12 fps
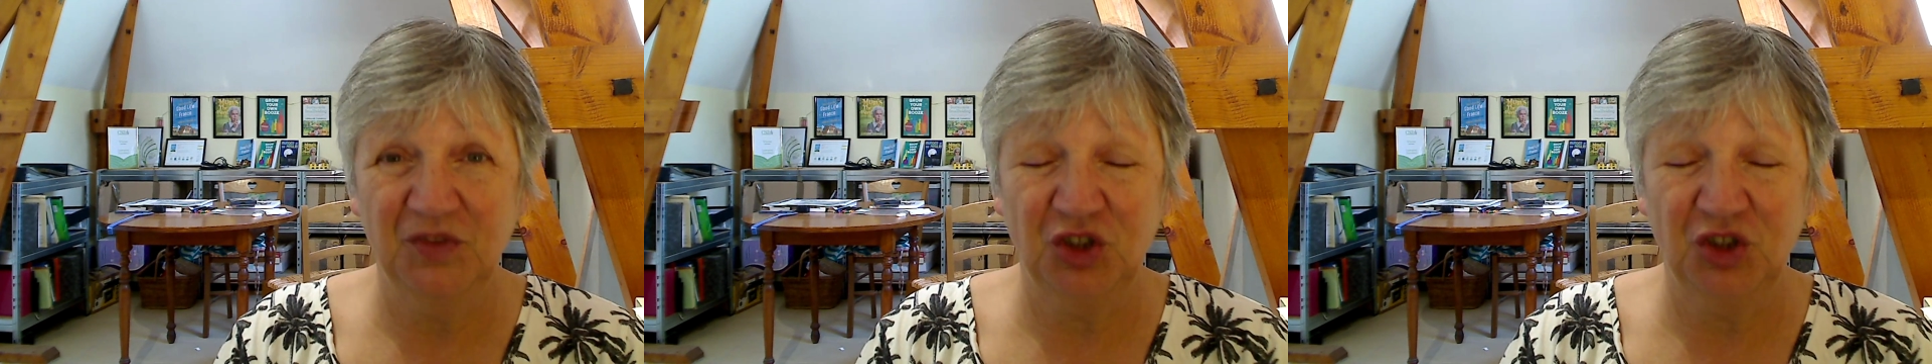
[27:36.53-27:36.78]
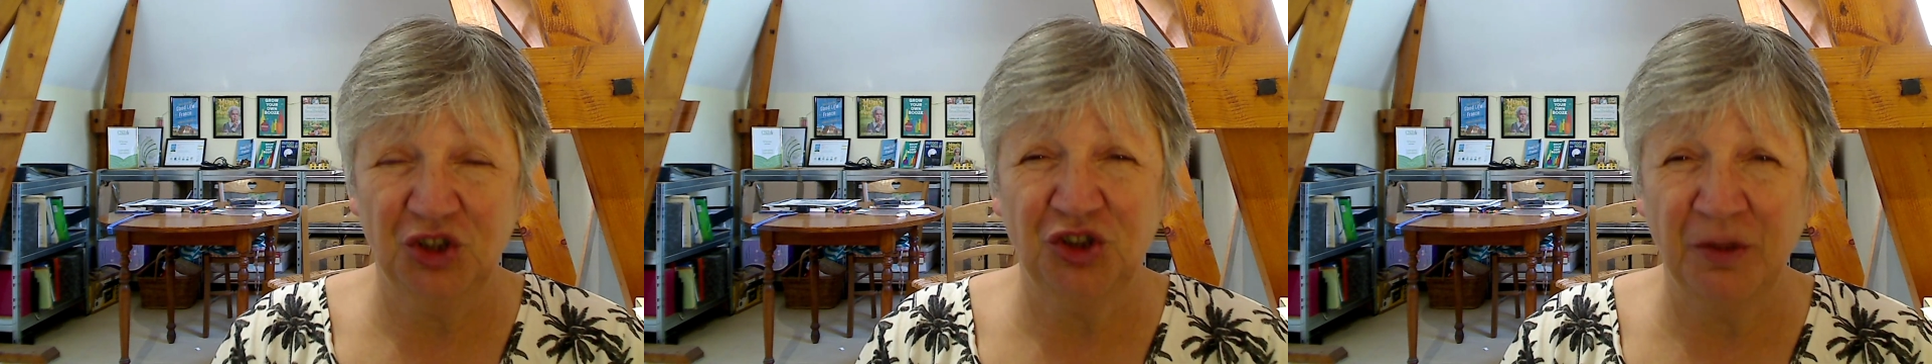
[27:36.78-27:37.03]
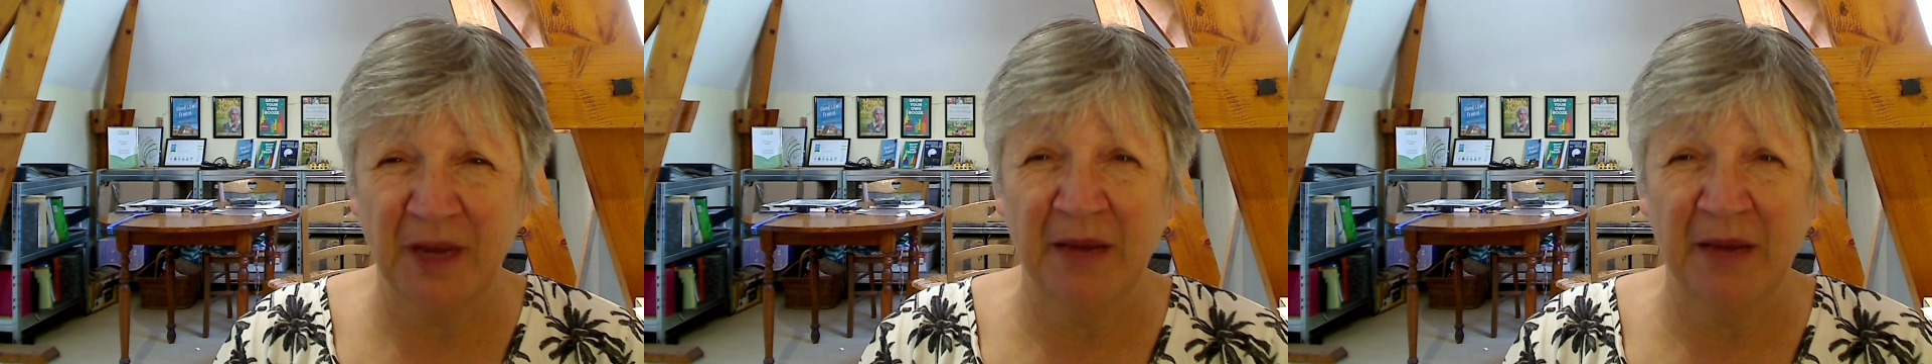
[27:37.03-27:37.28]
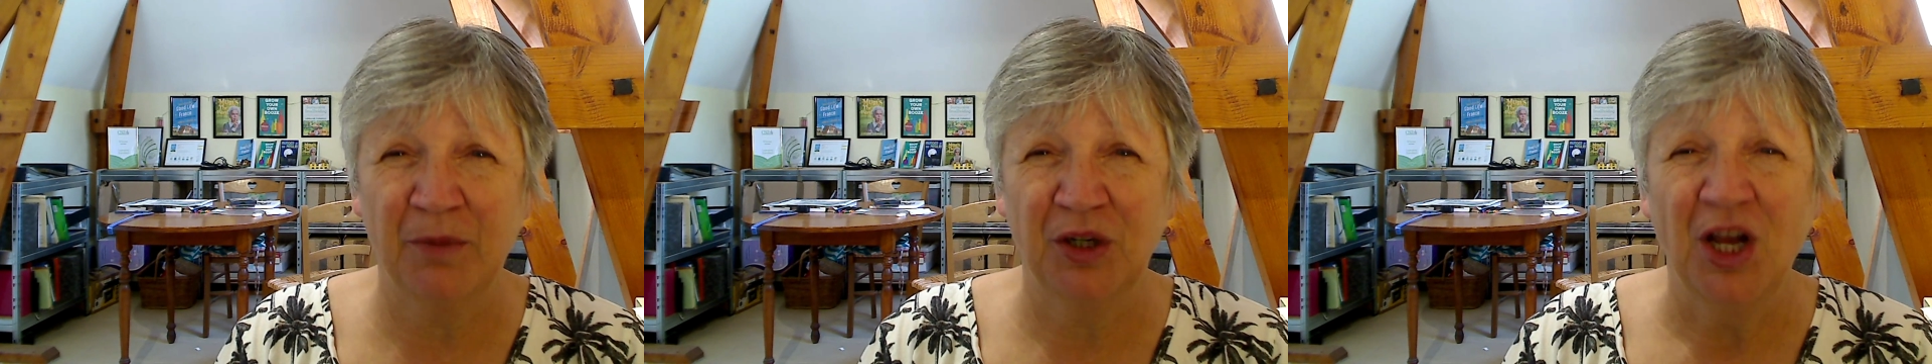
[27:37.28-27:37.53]
just
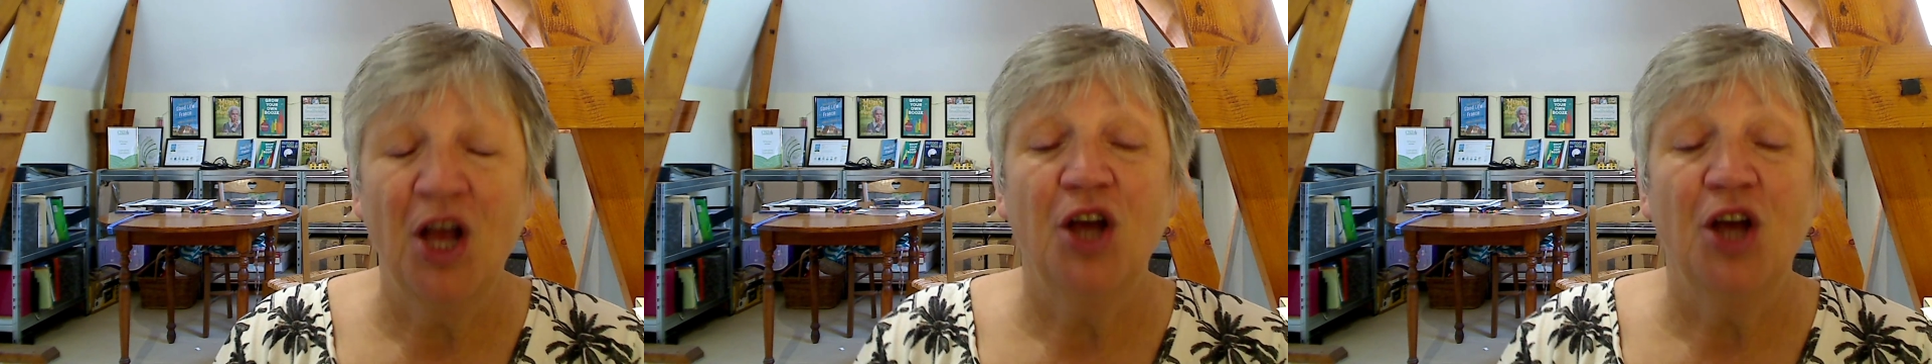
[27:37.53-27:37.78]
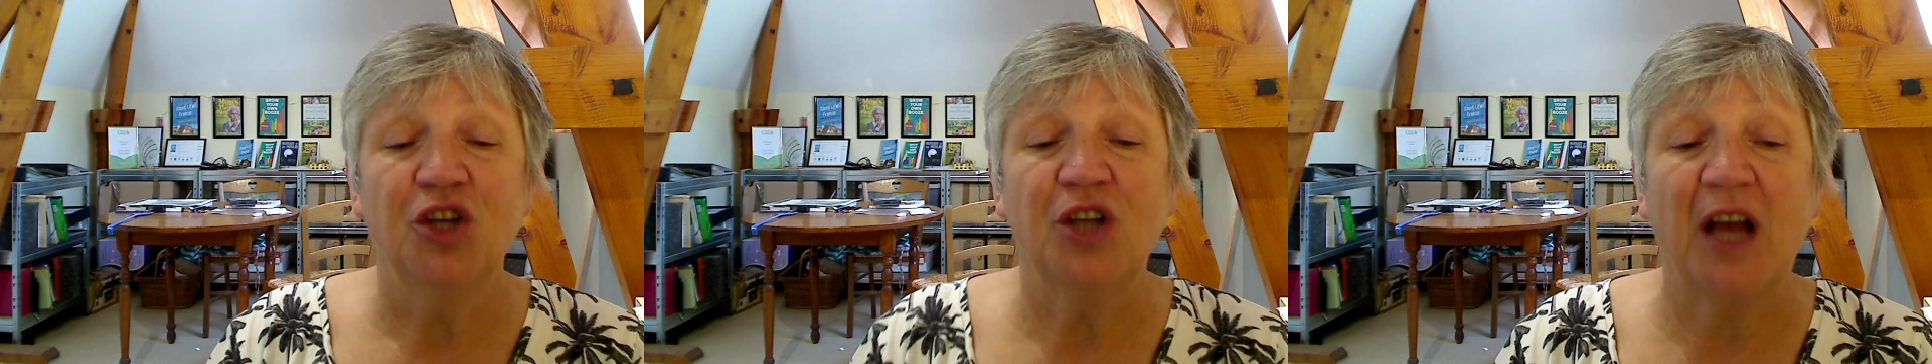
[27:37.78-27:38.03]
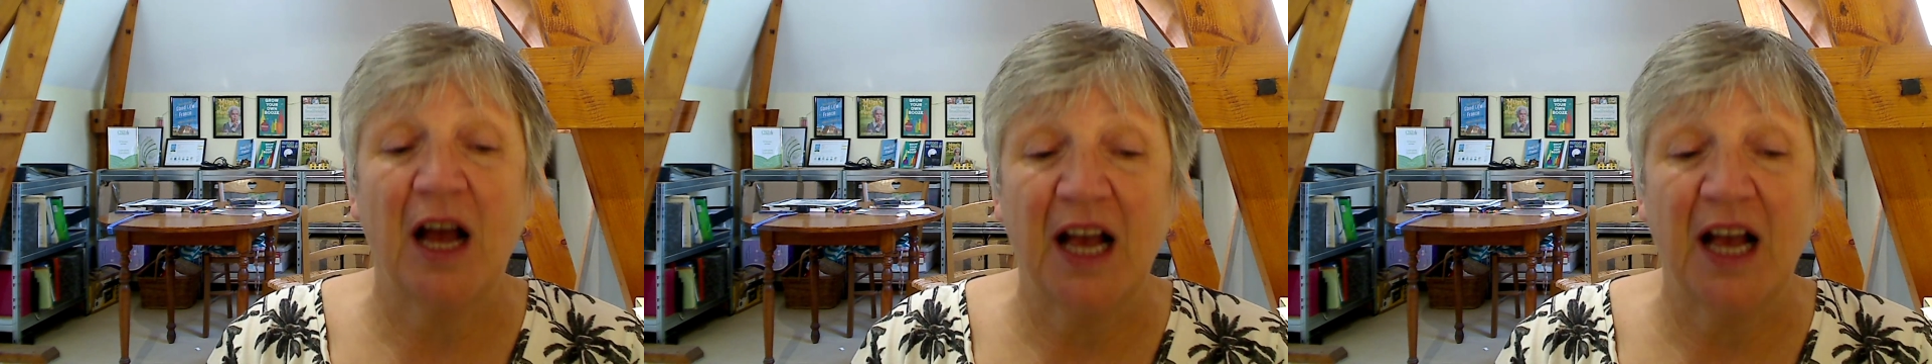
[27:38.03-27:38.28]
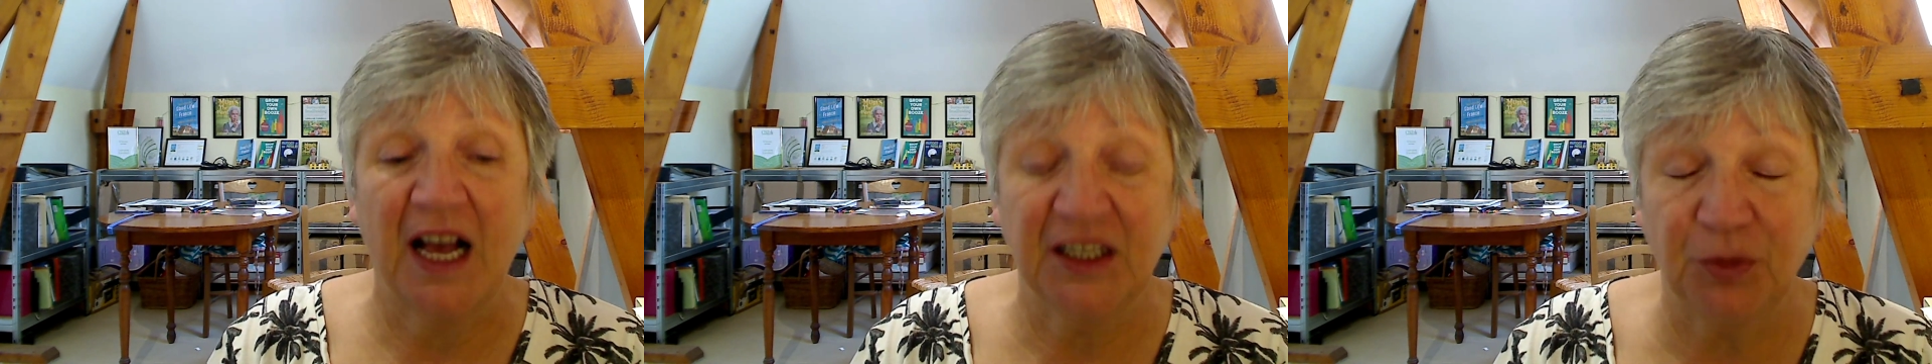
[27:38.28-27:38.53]
remember,
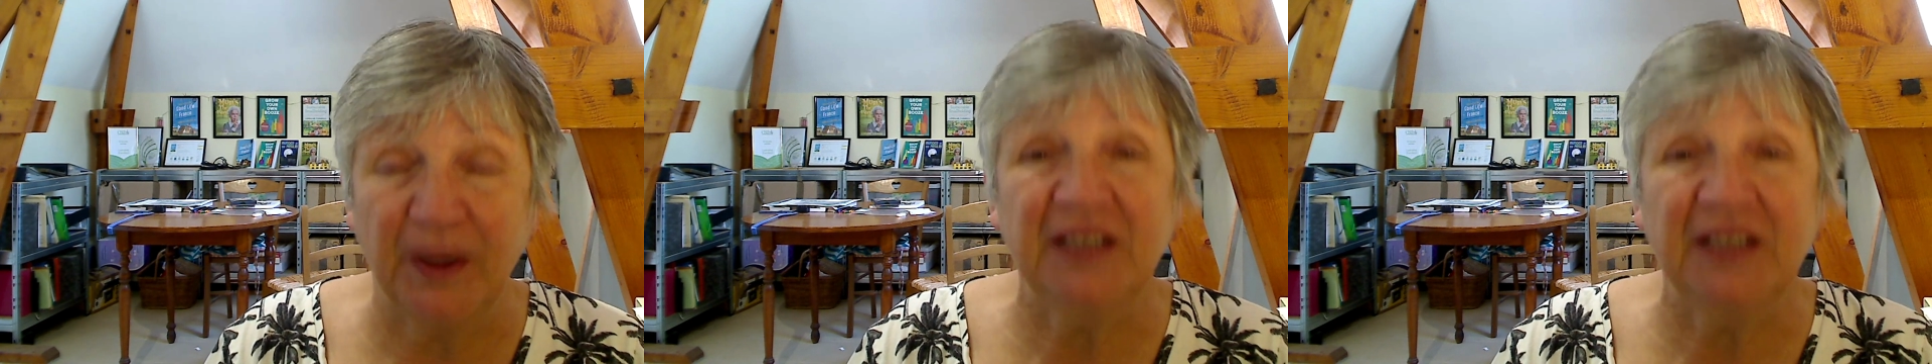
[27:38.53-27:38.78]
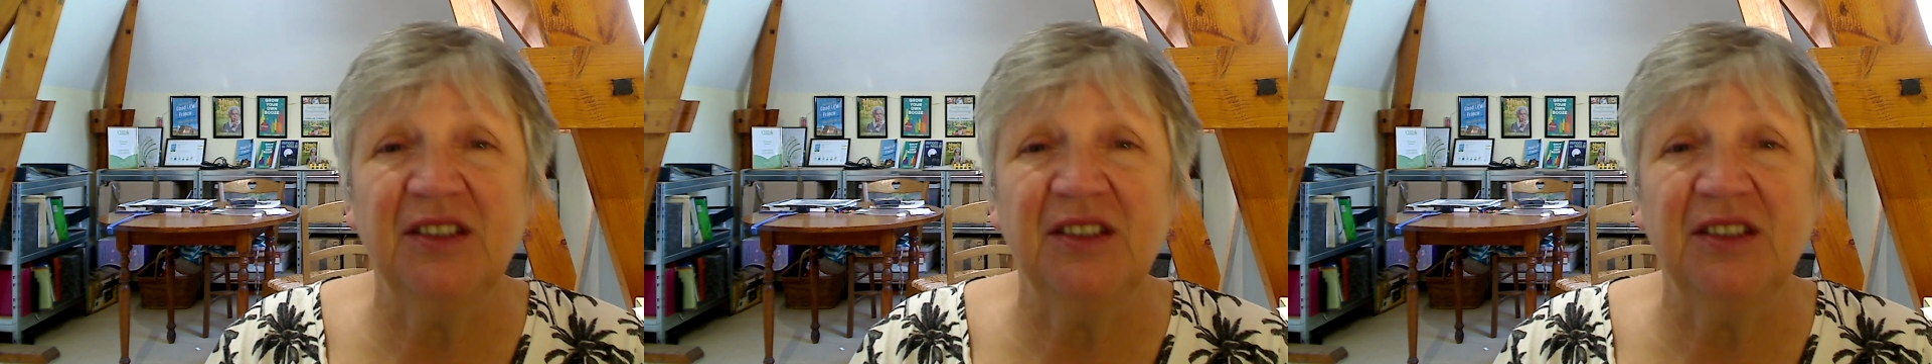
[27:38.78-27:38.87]
as well